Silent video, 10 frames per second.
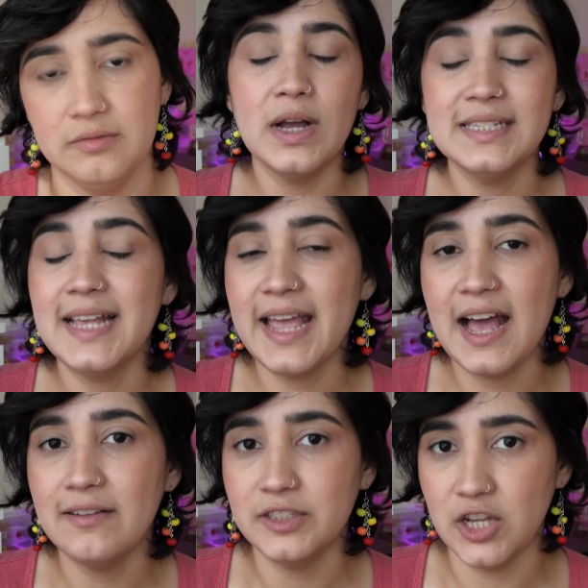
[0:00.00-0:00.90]
Once I
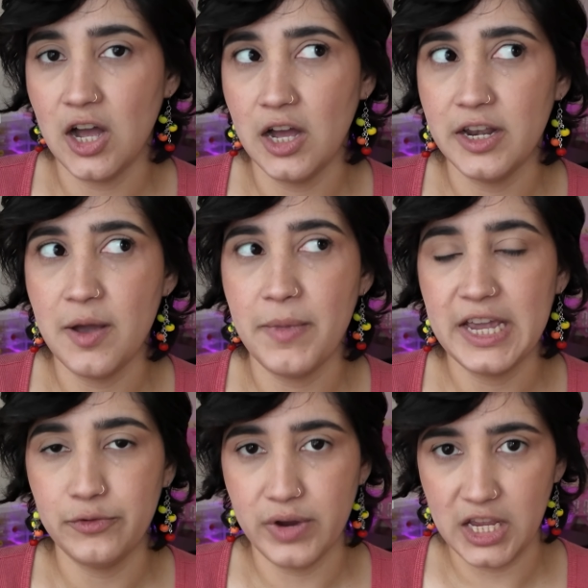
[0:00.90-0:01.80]
have done
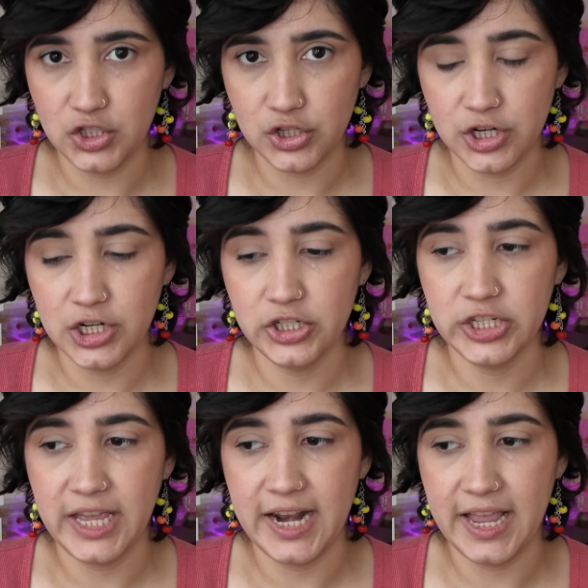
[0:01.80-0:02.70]
my
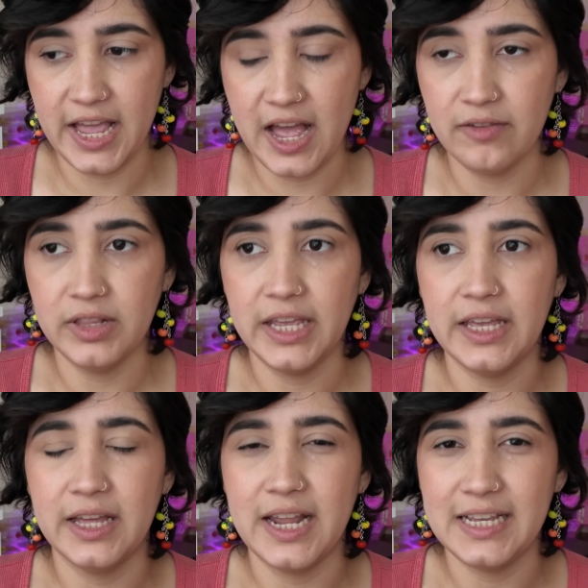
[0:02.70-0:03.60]
research and I have
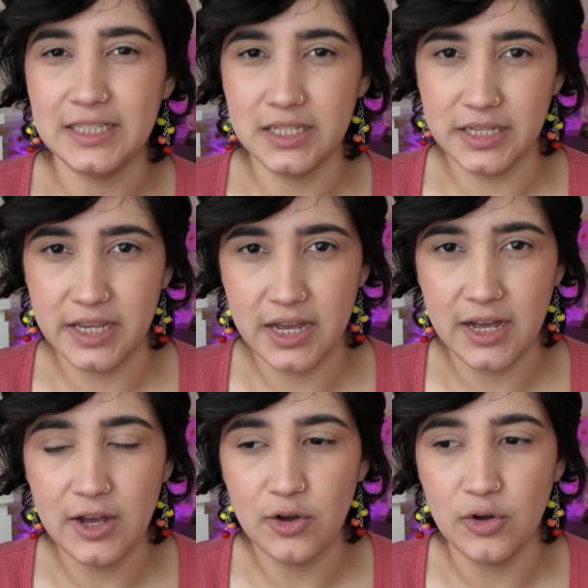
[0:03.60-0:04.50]
an
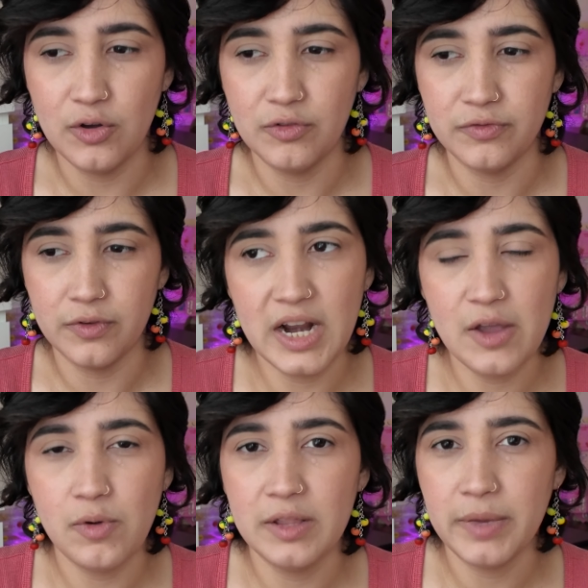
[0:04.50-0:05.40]
idea of what
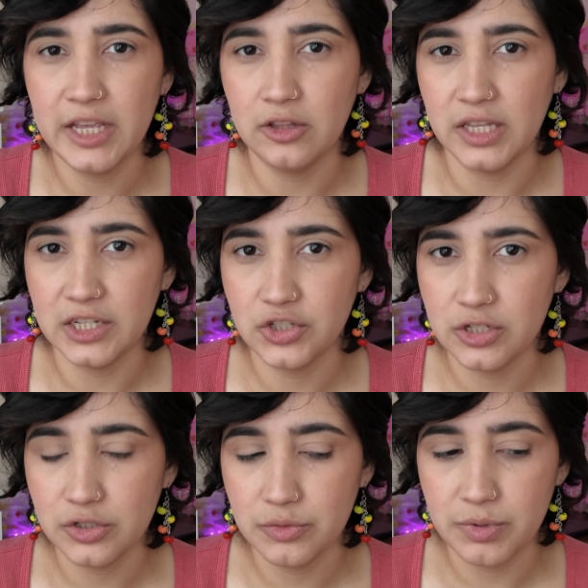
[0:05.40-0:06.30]
I want my
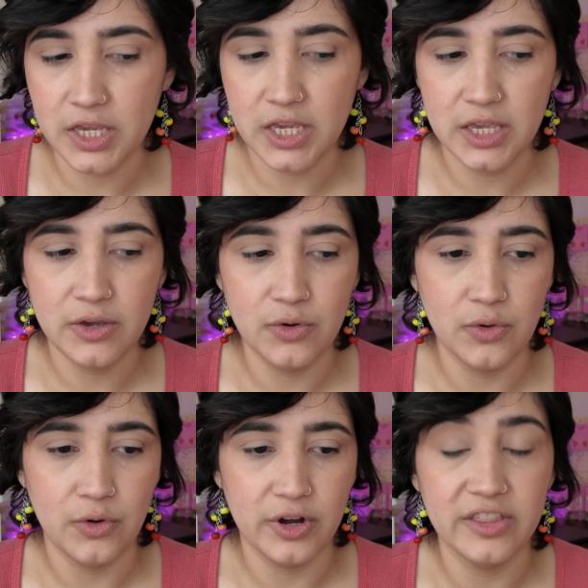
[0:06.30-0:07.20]
collection to be,
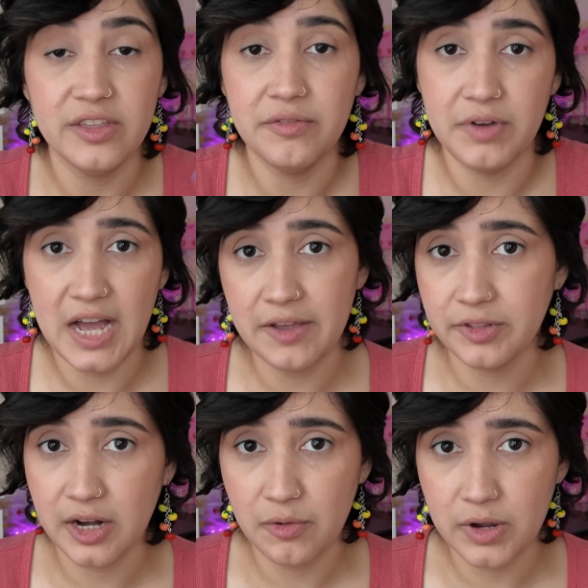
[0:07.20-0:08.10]
or the vibe
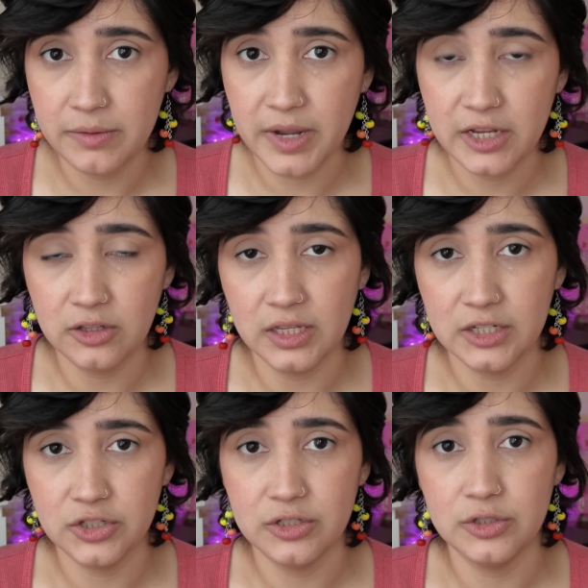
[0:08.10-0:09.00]
that I want my
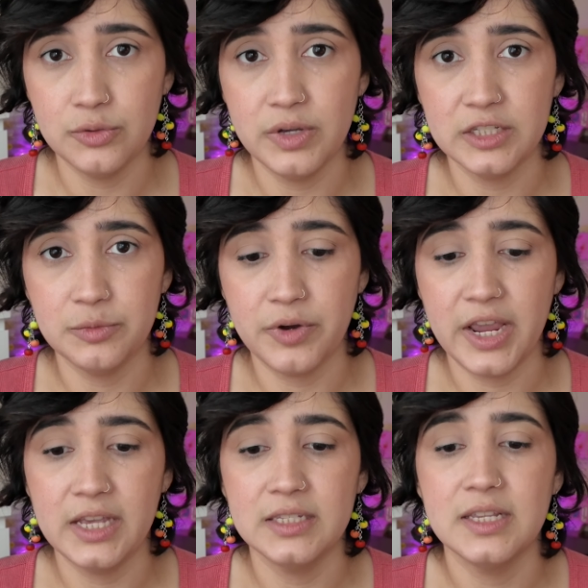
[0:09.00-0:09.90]
collection to
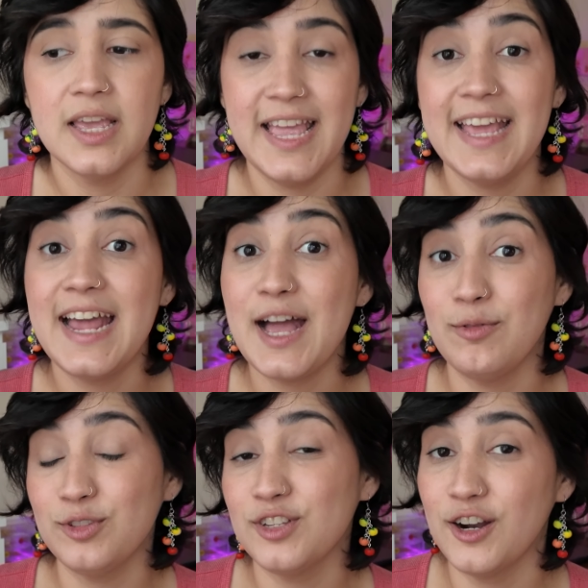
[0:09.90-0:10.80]
express, then I
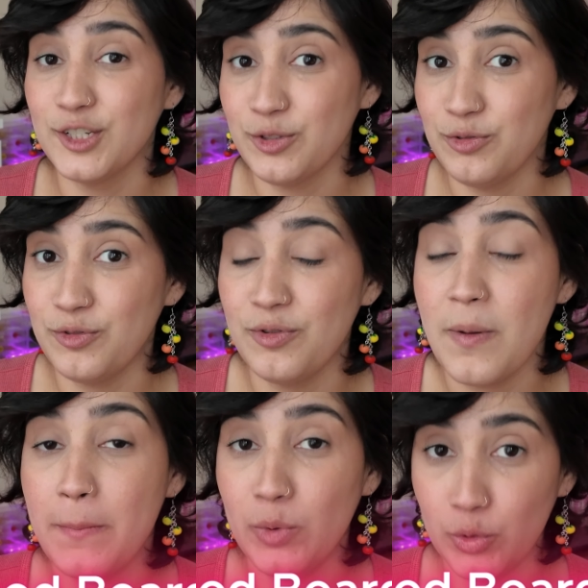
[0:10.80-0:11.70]
will start to do
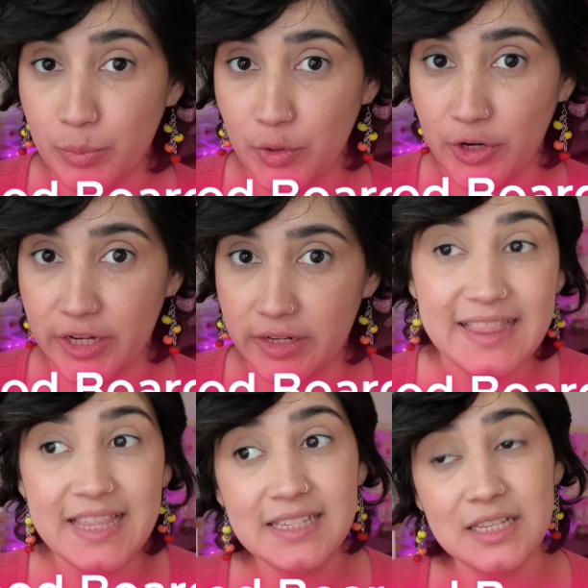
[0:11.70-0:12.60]
mood board.
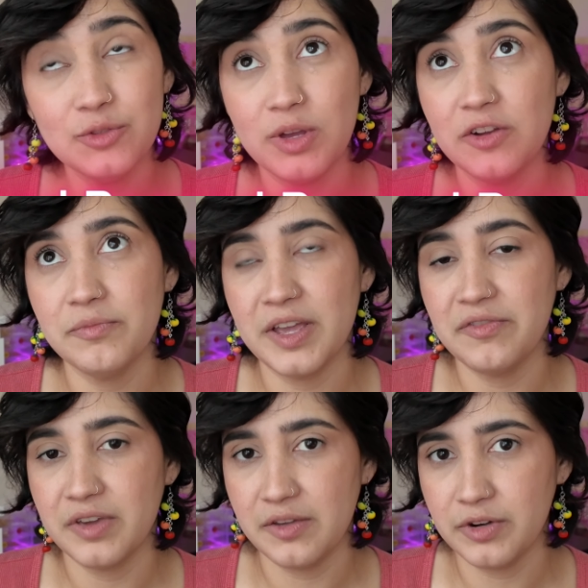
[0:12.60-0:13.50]
This is one of my
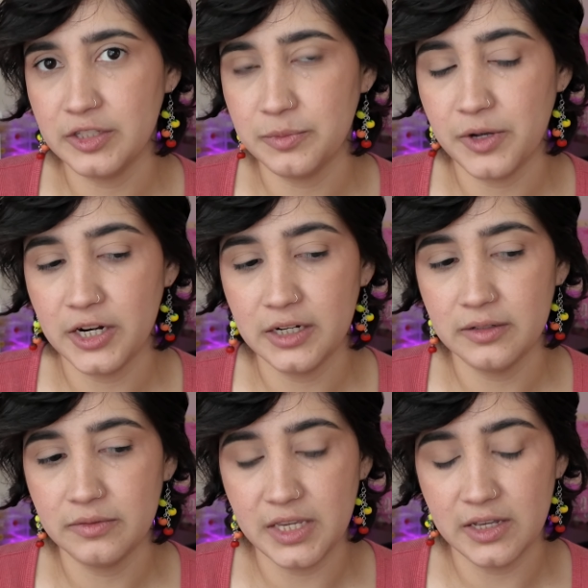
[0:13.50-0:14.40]
favorites
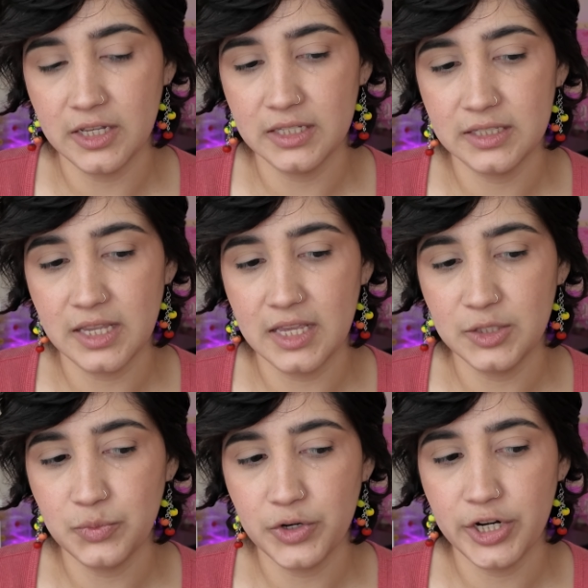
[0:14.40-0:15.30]
part, because
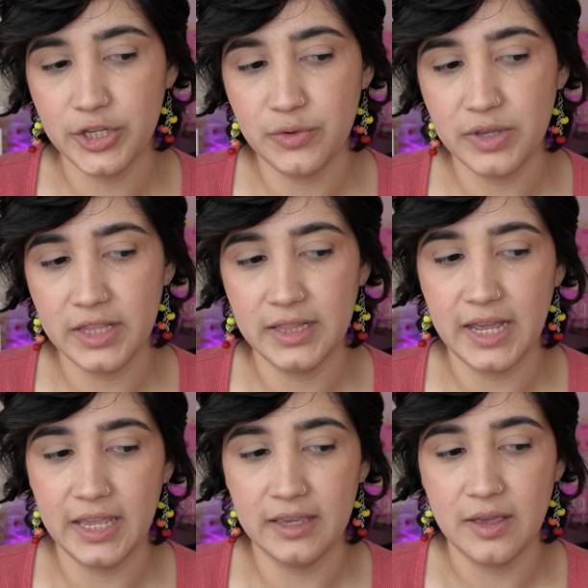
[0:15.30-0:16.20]
it's where you can
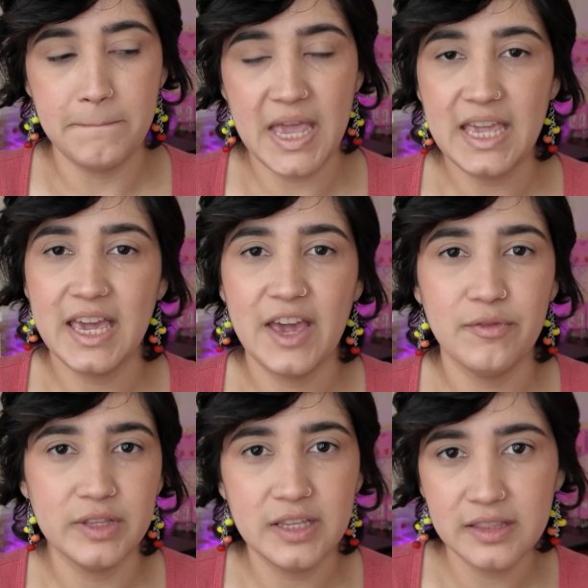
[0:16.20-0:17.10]
make
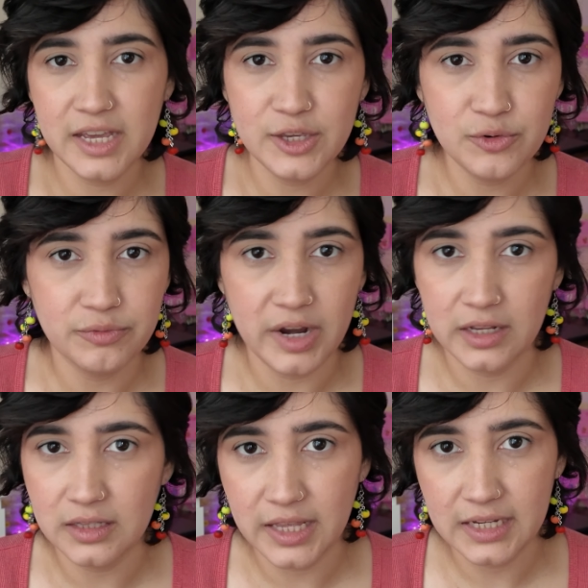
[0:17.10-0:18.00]
everything that you
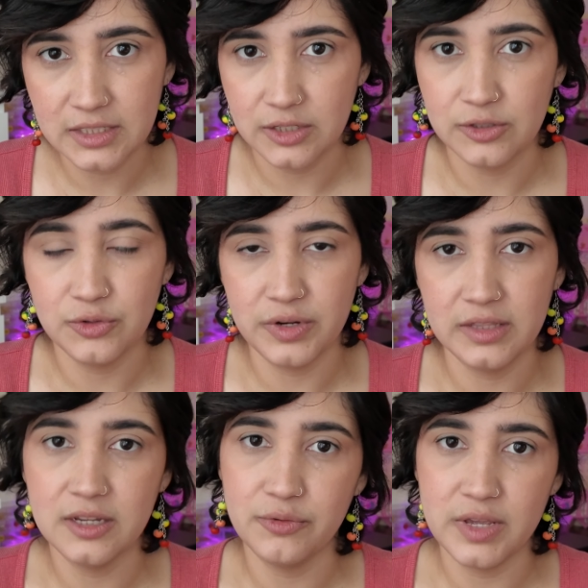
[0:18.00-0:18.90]
recollect
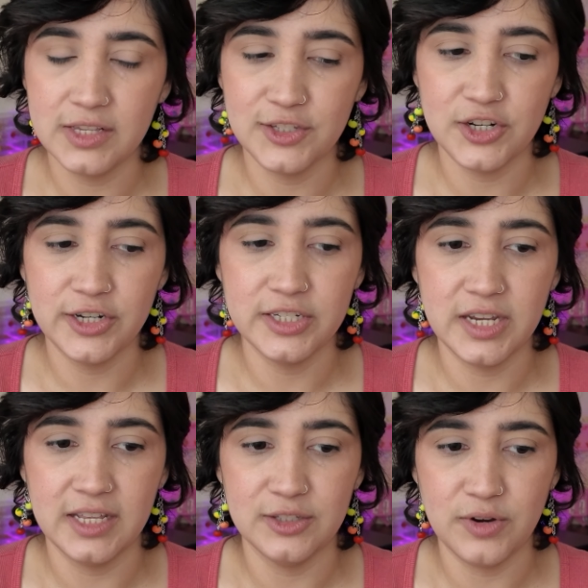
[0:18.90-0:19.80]
during the research
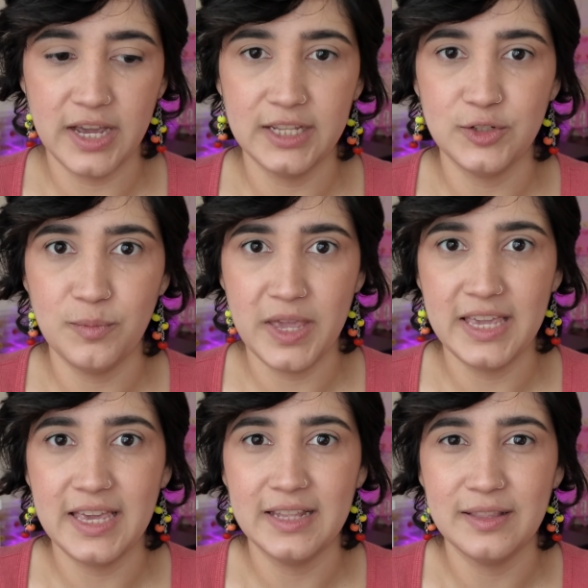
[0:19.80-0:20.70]
and try to
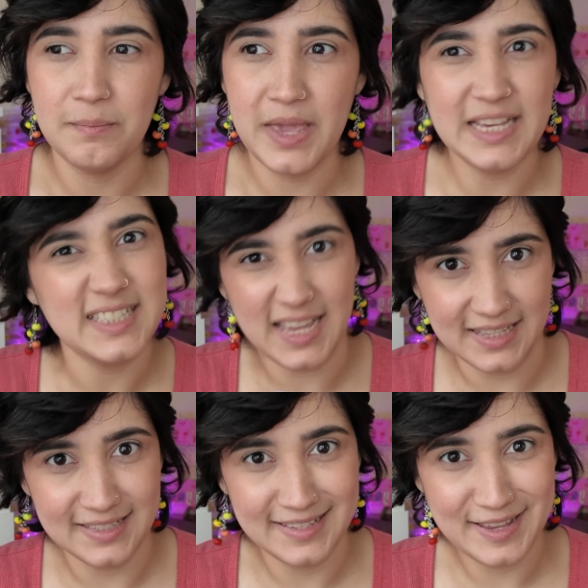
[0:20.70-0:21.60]
make it make
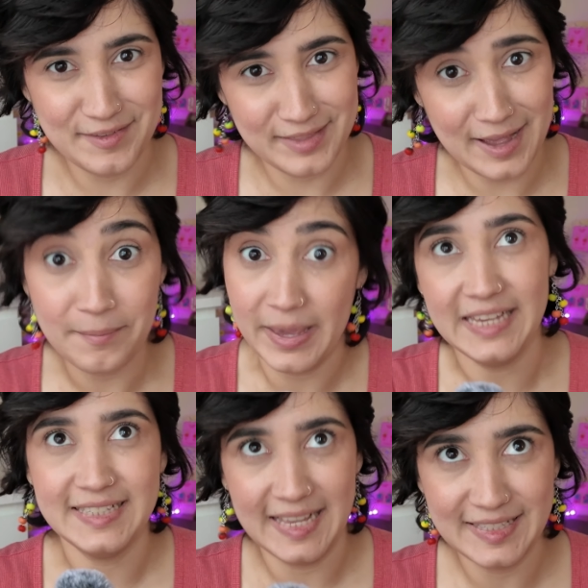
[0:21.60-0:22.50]
sense, if that
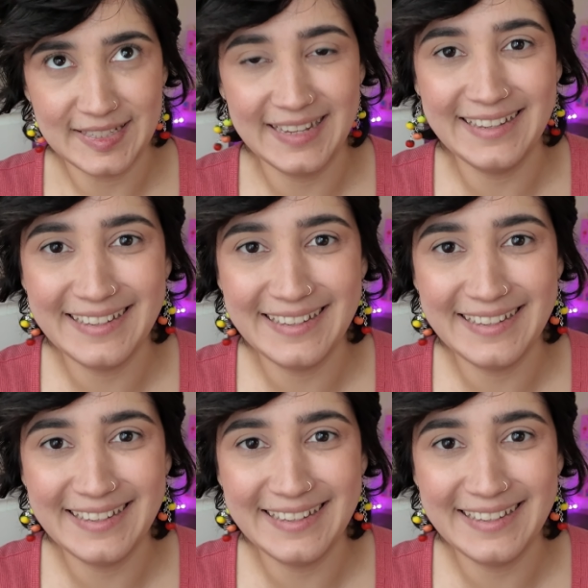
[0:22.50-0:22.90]
makes sense.